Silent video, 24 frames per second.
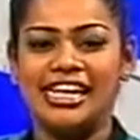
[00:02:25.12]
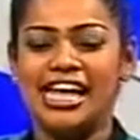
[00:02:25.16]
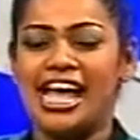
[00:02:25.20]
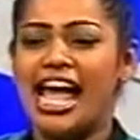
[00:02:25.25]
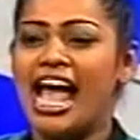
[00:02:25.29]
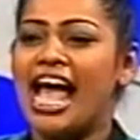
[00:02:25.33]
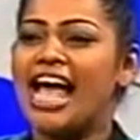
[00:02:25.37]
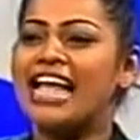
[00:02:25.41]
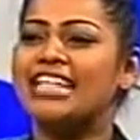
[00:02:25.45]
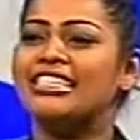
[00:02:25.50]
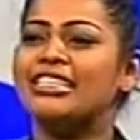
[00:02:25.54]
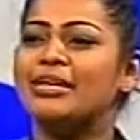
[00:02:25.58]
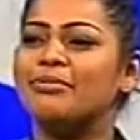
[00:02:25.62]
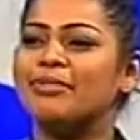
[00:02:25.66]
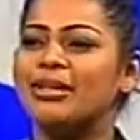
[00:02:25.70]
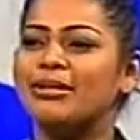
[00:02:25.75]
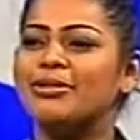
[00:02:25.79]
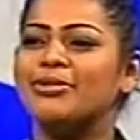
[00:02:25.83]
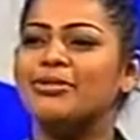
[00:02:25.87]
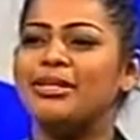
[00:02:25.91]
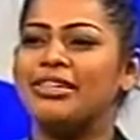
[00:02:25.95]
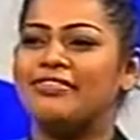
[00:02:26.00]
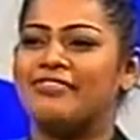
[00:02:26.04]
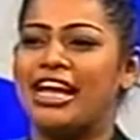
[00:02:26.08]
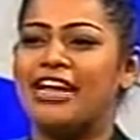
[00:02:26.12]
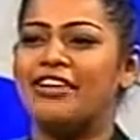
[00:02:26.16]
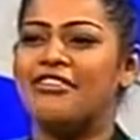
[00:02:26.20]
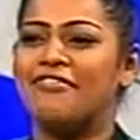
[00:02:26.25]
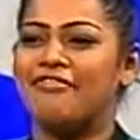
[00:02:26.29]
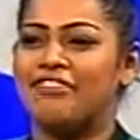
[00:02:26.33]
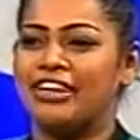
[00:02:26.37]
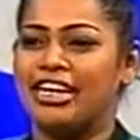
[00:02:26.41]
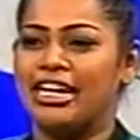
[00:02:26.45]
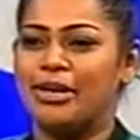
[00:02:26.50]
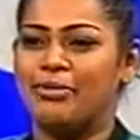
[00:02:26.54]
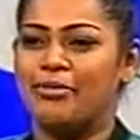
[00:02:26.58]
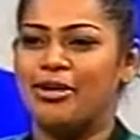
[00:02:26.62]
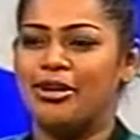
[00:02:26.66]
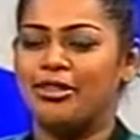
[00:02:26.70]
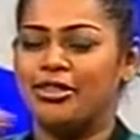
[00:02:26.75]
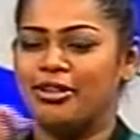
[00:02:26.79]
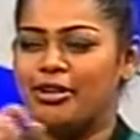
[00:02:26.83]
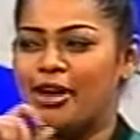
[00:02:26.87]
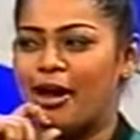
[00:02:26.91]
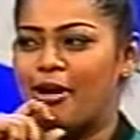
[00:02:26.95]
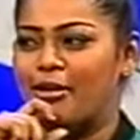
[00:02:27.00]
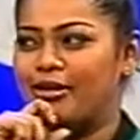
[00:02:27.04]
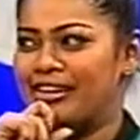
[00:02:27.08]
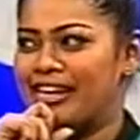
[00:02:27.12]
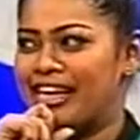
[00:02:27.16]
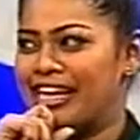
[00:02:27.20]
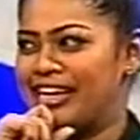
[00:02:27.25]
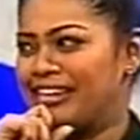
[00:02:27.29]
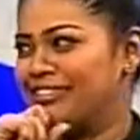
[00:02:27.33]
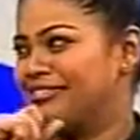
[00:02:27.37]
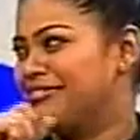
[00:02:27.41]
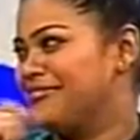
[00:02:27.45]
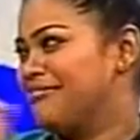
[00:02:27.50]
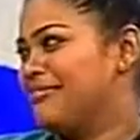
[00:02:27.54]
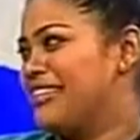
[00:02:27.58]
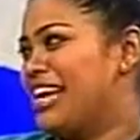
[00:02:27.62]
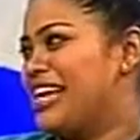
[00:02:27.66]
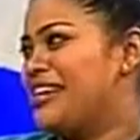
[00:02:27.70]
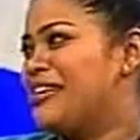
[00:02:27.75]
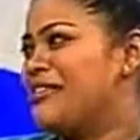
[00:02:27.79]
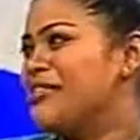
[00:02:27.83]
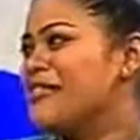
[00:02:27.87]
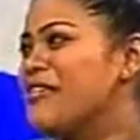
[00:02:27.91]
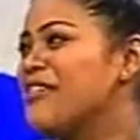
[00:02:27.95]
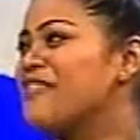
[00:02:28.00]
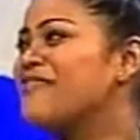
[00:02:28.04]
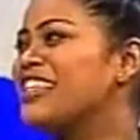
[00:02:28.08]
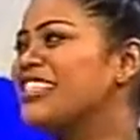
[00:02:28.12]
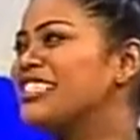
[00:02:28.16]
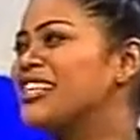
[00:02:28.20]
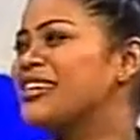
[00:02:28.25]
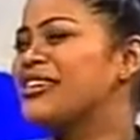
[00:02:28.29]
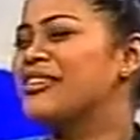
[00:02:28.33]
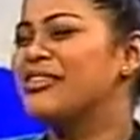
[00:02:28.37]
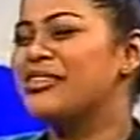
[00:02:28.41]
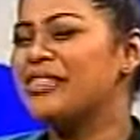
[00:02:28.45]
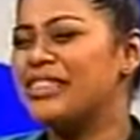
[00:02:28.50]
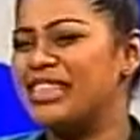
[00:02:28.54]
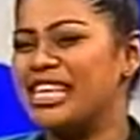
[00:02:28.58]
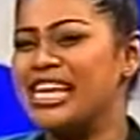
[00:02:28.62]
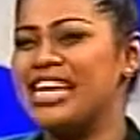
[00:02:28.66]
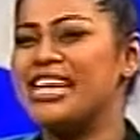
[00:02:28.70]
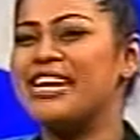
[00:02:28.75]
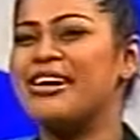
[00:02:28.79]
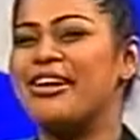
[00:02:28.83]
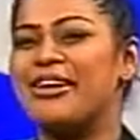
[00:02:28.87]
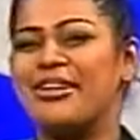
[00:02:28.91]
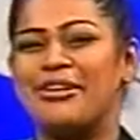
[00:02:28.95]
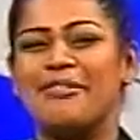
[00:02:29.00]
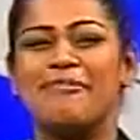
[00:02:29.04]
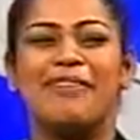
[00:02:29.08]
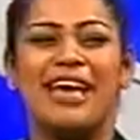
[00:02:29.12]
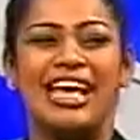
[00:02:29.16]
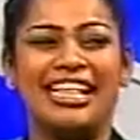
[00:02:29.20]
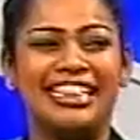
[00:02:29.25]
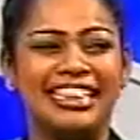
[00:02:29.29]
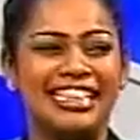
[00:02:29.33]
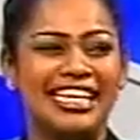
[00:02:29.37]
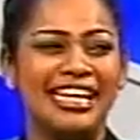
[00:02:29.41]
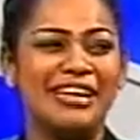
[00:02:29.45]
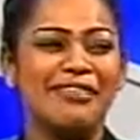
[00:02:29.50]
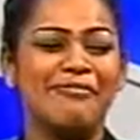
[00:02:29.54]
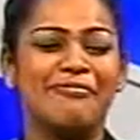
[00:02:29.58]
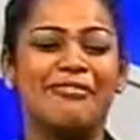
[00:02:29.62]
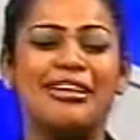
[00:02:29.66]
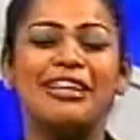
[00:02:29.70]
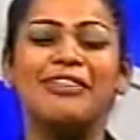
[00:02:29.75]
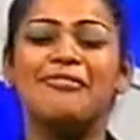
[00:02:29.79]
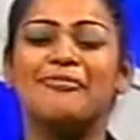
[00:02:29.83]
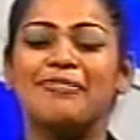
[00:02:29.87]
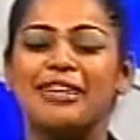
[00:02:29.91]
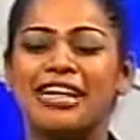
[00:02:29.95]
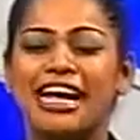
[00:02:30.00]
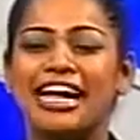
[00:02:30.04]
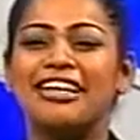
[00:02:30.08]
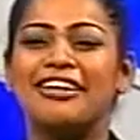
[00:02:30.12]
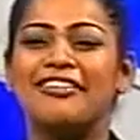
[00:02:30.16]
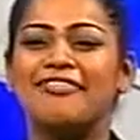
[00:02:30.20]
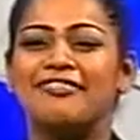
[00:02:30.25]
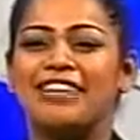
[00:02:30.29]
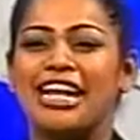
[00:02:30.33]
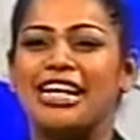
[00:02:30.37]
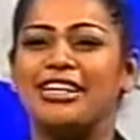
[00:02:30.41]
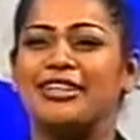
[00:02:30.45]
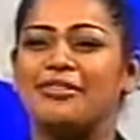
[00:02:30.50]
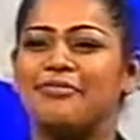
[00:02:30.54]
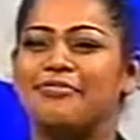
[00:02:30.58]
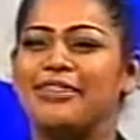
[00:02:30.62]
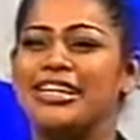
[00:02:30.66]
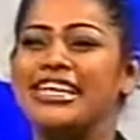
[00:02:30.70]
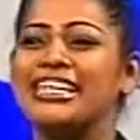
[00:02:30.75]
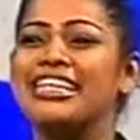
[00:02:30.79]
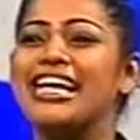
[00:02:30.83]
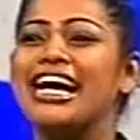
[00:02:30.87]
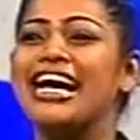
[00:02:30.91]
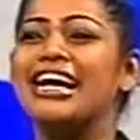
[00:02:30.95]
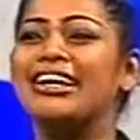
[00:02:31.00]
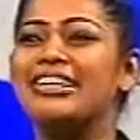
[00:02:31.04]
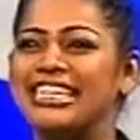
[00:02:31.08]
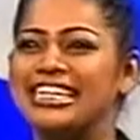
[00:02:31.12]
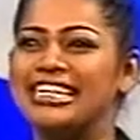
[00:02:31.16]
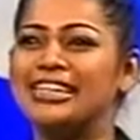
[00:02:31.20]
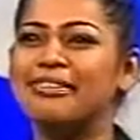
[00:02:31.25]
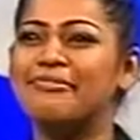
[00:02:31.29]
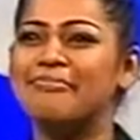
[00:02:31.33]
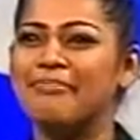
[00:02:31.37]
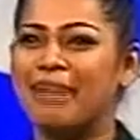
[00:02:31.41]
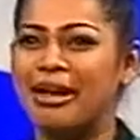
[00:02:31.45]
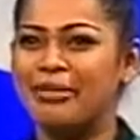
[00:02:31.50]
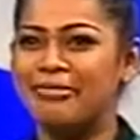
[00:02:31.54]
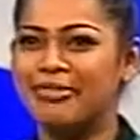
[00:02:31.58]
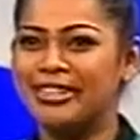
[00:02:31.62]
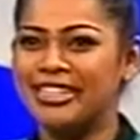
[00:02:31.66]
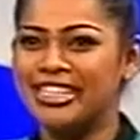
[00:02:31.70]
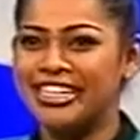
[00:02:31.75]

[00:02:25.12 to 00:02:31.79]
and sometimes we kind of forget about the crowd. I don't know if it's a good thing or a bad thing, but we kind of tend to be in a little bubble.